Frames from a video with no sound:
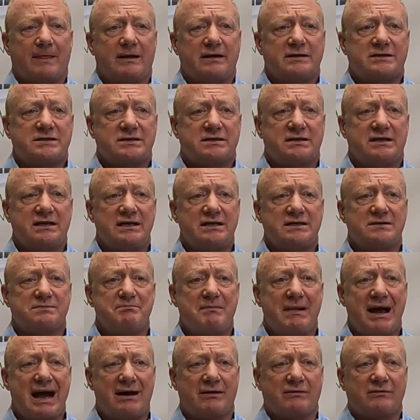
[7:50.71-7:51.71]
it's these
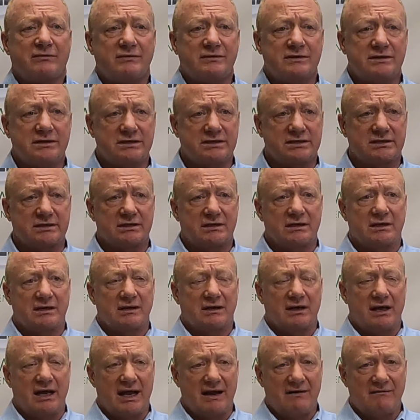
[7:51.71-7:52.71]
mountains
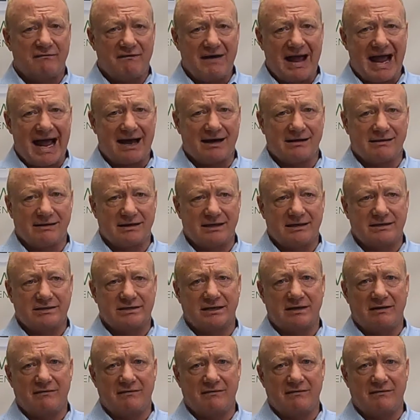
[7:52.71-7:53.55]
and valleys,